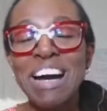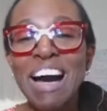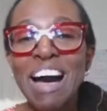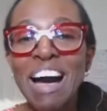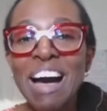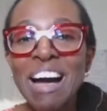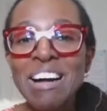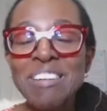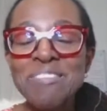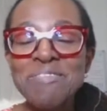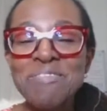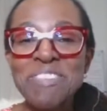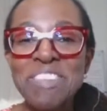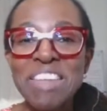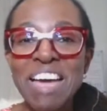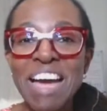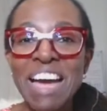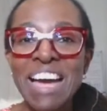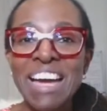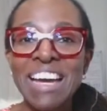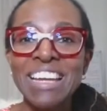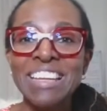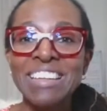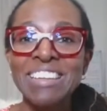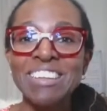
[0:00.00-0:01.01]

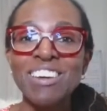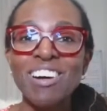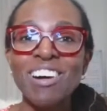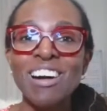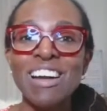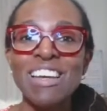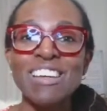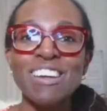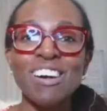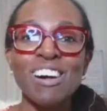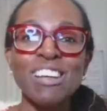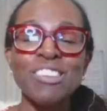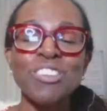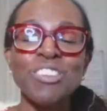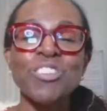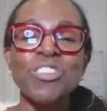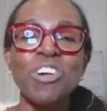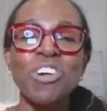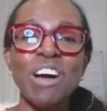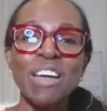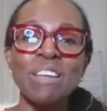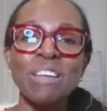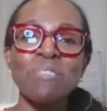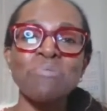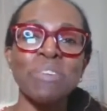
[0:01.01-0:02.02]
And I
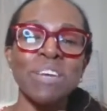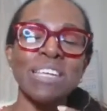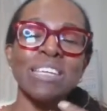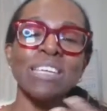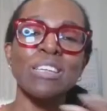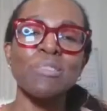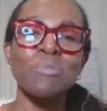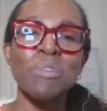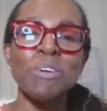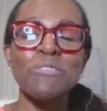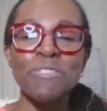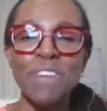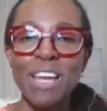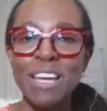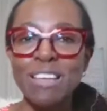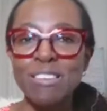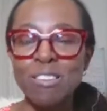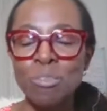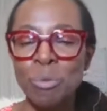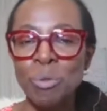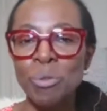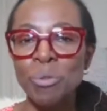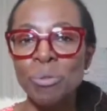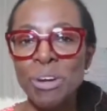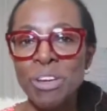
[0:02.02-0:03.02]
try and be a little bit
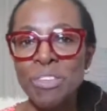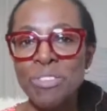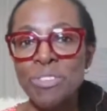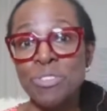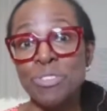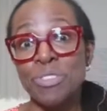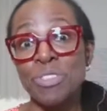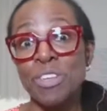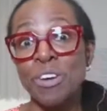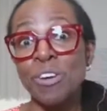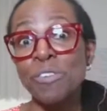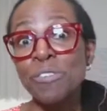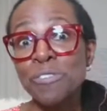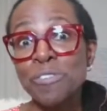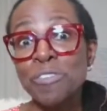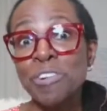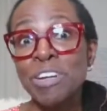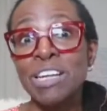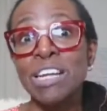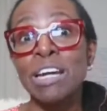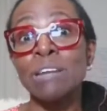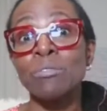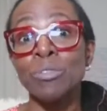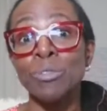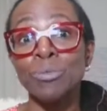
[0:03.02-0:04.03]
flexible with the
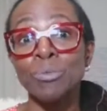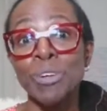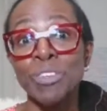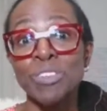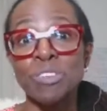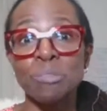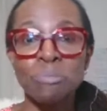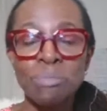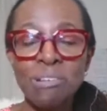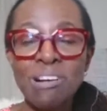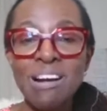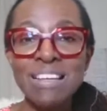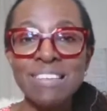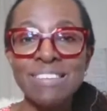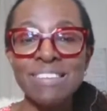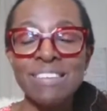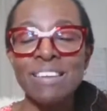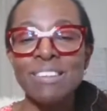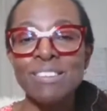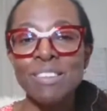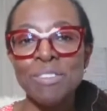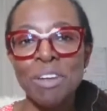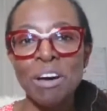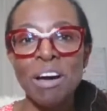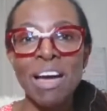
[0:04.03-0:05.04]
offering and with the
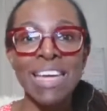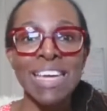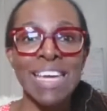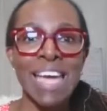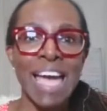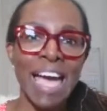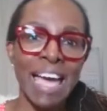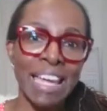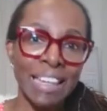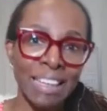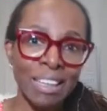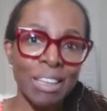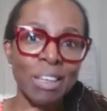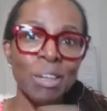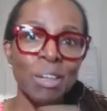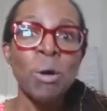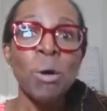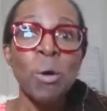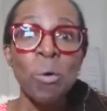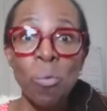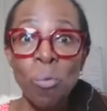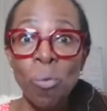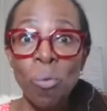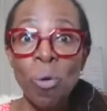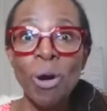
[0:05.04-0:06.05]
pricing so that I can
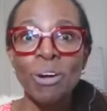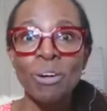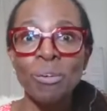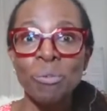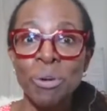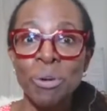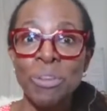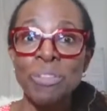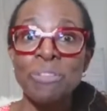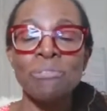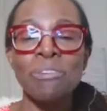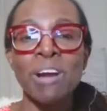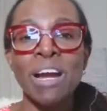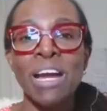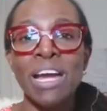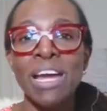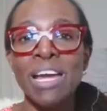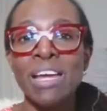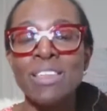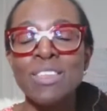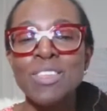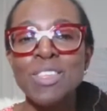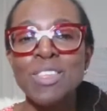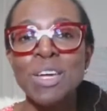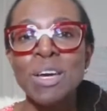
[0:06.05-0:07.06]
work with a
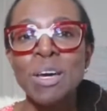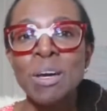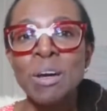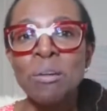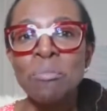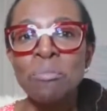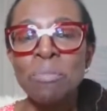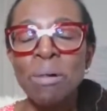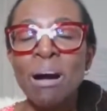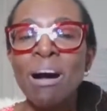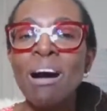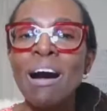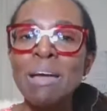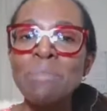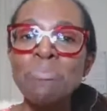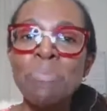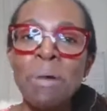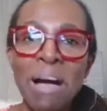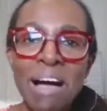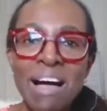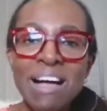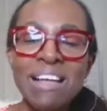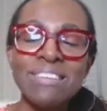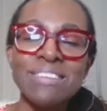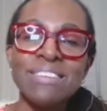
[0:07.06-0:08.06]
range. But I
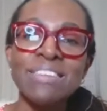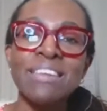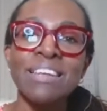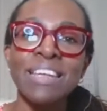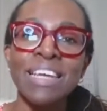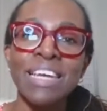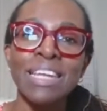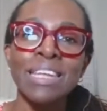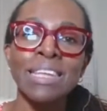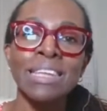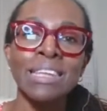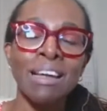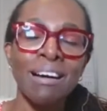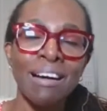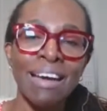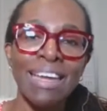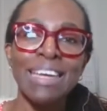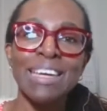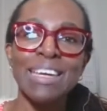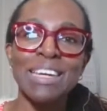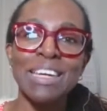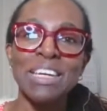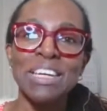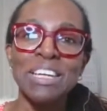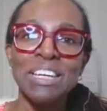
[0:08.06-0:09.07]
personally
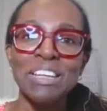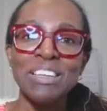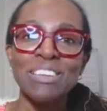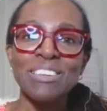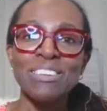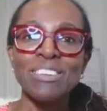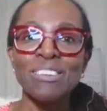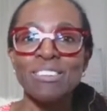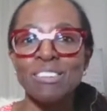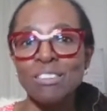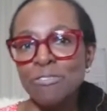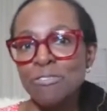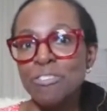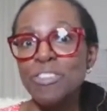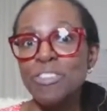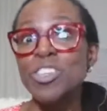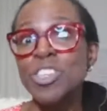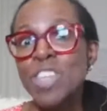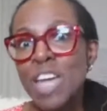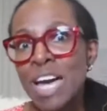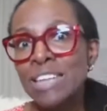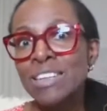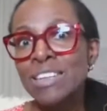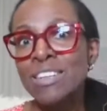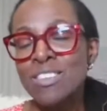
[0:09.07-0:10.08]
like the different
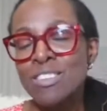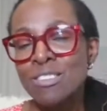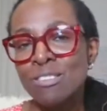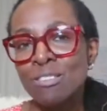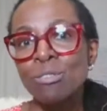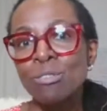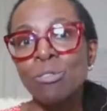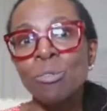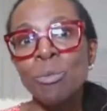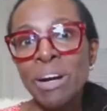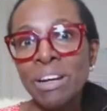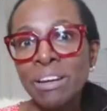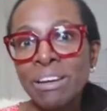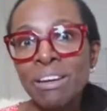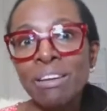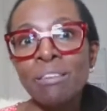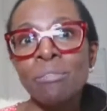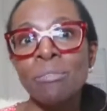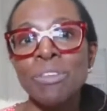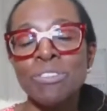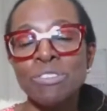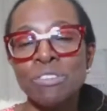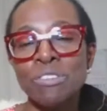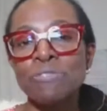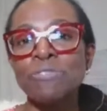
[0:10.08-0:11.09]
challenges of
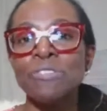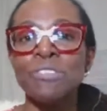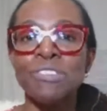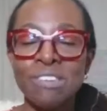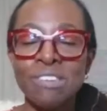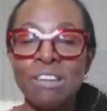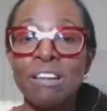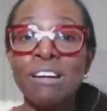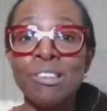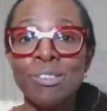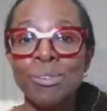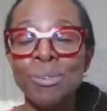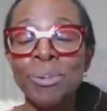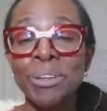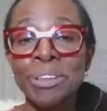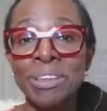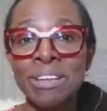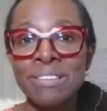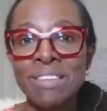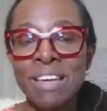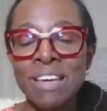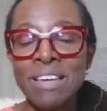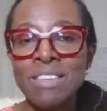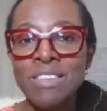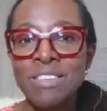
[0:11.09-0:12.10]
working with different size
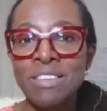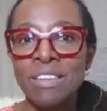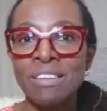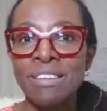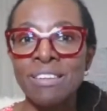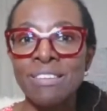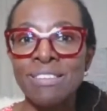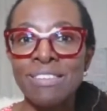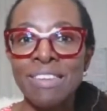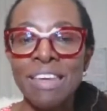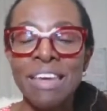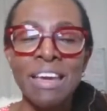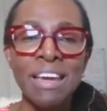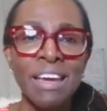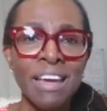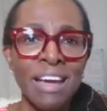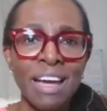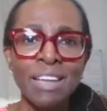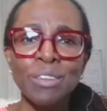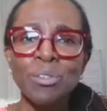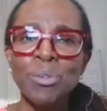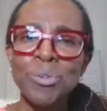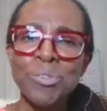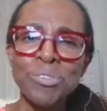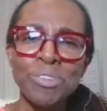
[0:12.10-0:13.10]
organizations
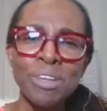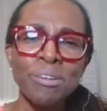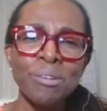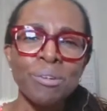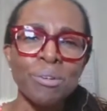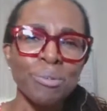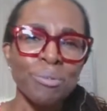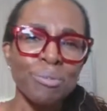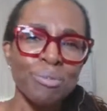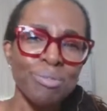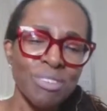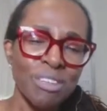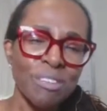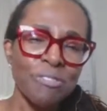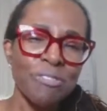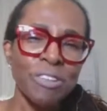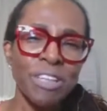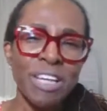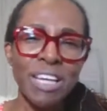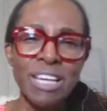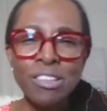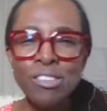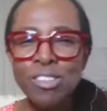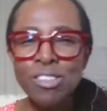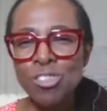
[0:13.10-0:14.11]
and also
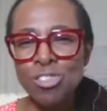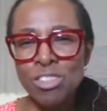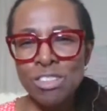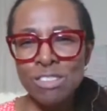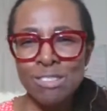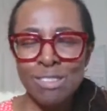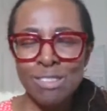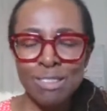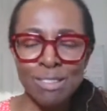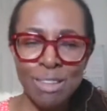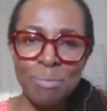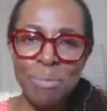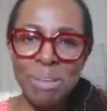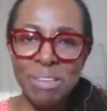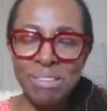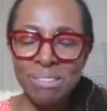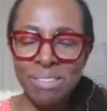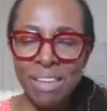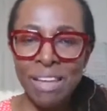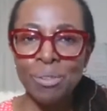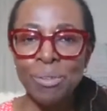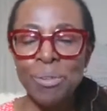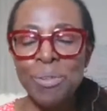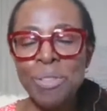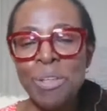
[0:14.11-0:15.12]
different industries to some
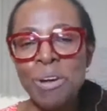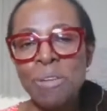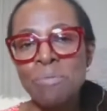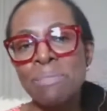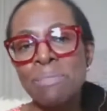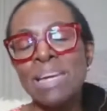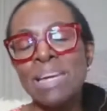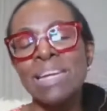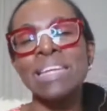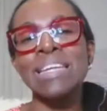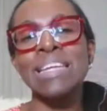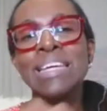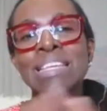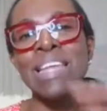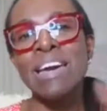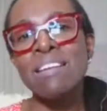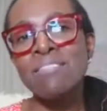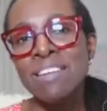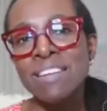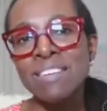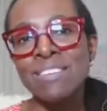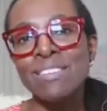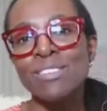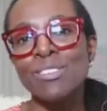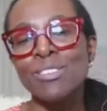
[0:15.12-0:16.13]
extent, although mainly
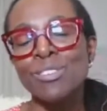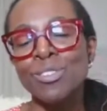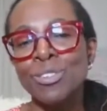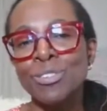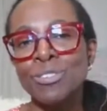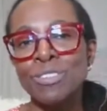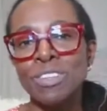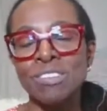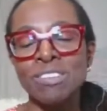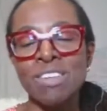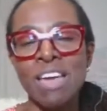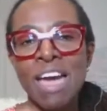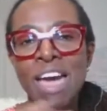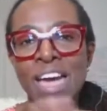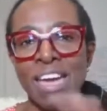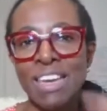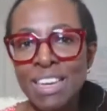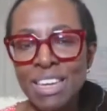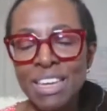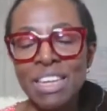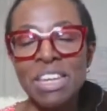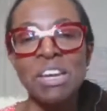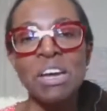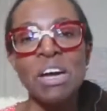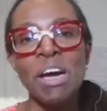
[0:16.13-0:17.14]
there is sort of a
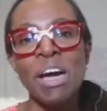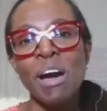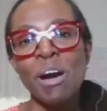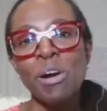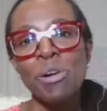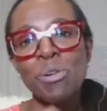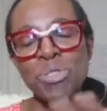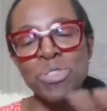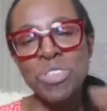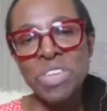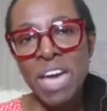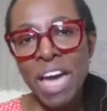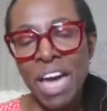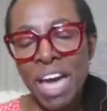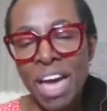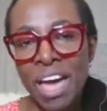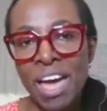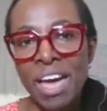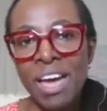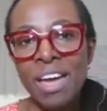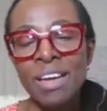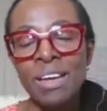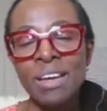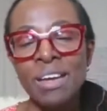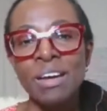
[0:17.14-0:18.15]
tech,
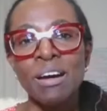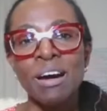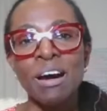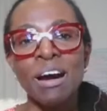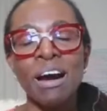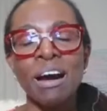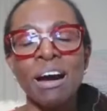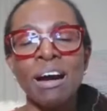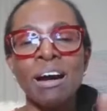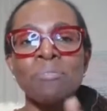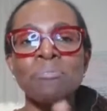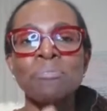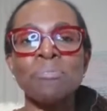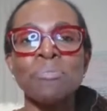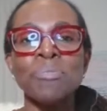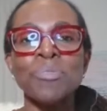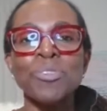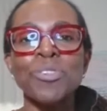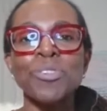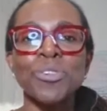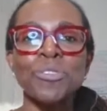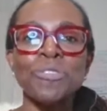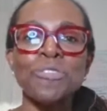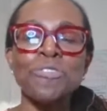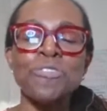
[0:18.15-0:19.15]
healthcare
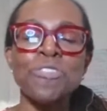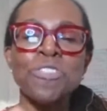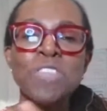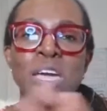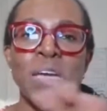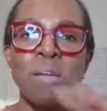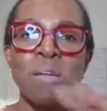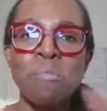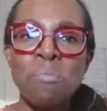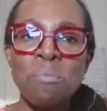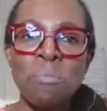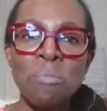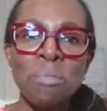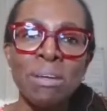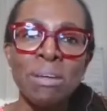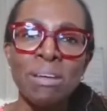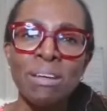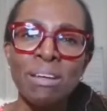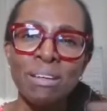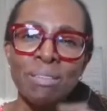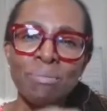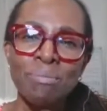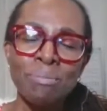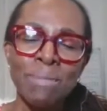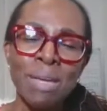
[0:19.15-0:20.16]
sort of theme,
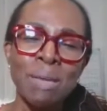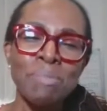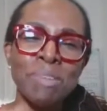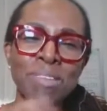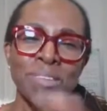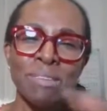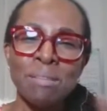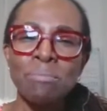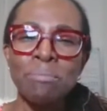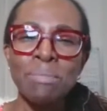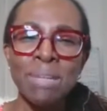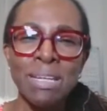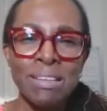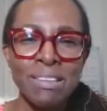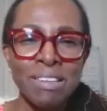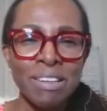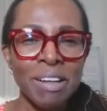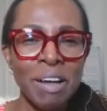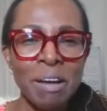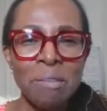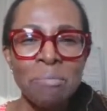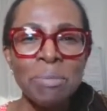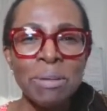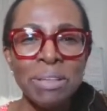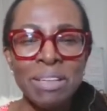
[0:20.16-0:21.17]
maybe some
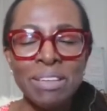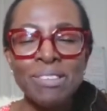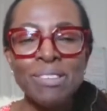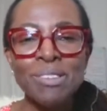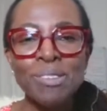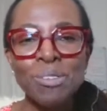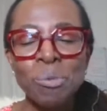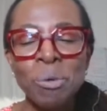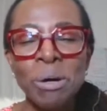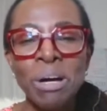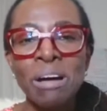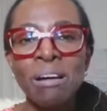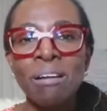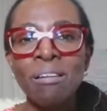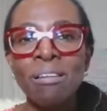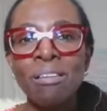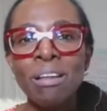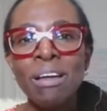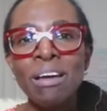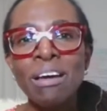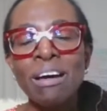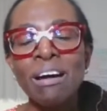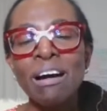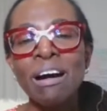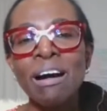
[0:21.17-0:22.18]
media companies as
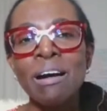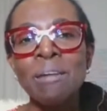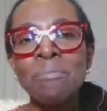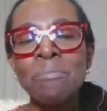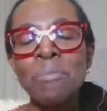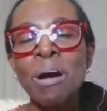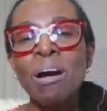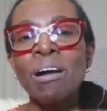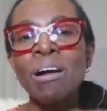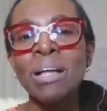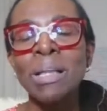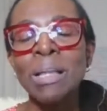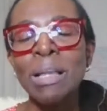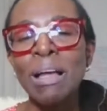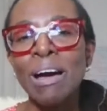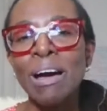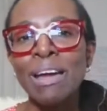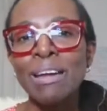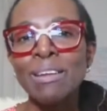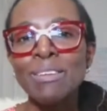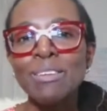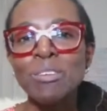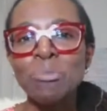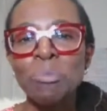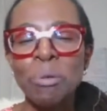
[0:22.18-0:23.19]
well are
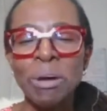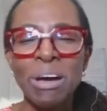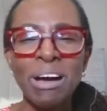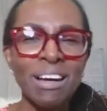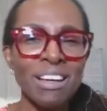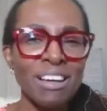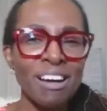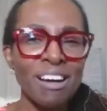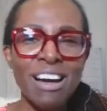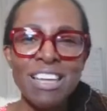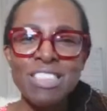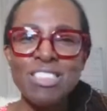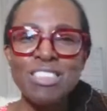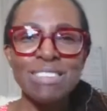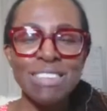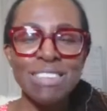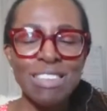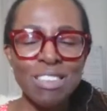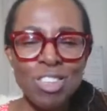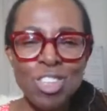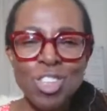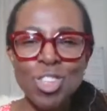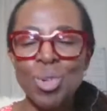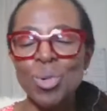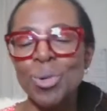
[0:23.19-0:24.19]
clients. But I just
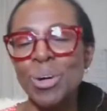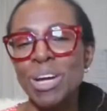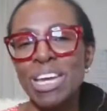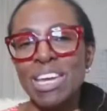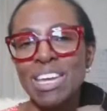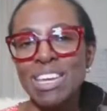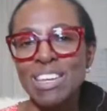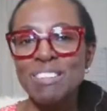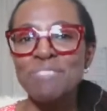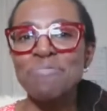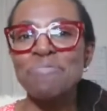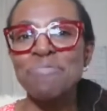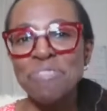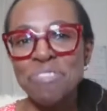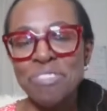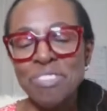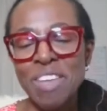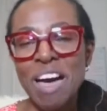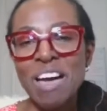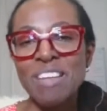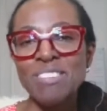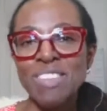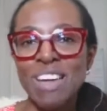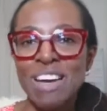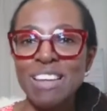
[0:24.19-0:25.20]
enjoy
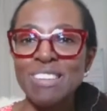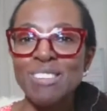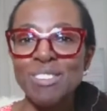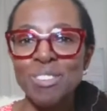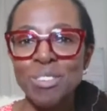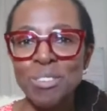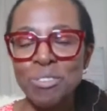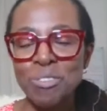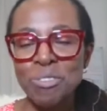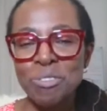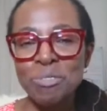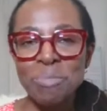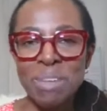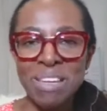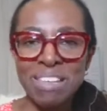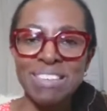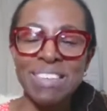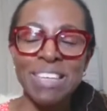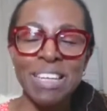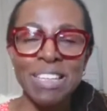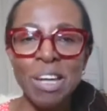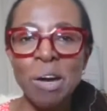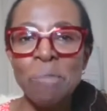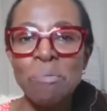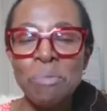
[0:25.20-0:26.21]
that sort of
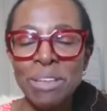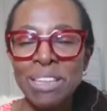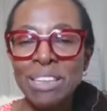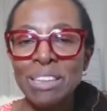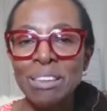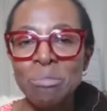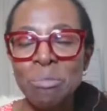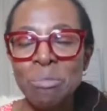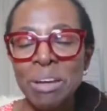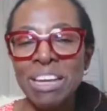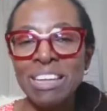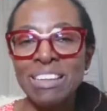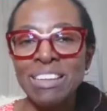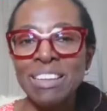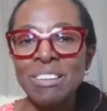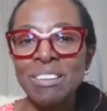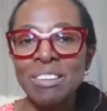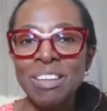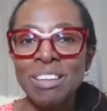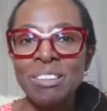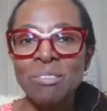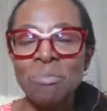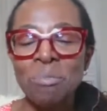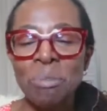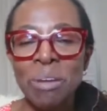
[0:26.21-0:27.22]
mixing it up a little bit
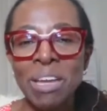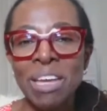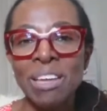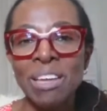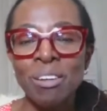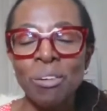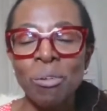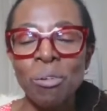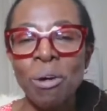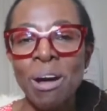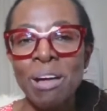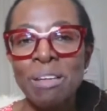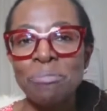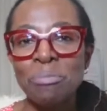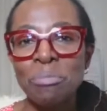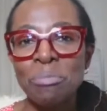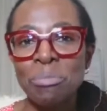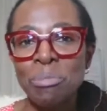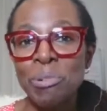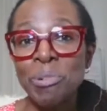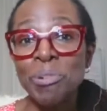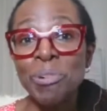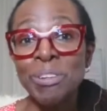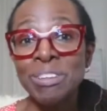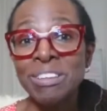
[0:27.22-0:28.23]
and being quite
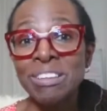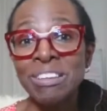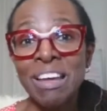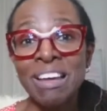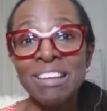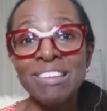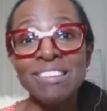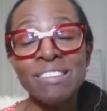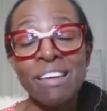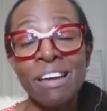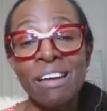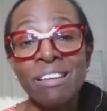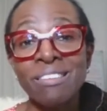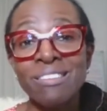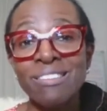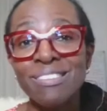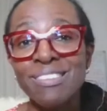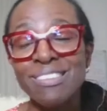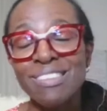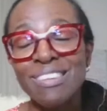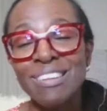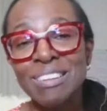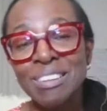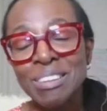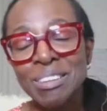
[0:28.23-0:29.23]
broad in that sense.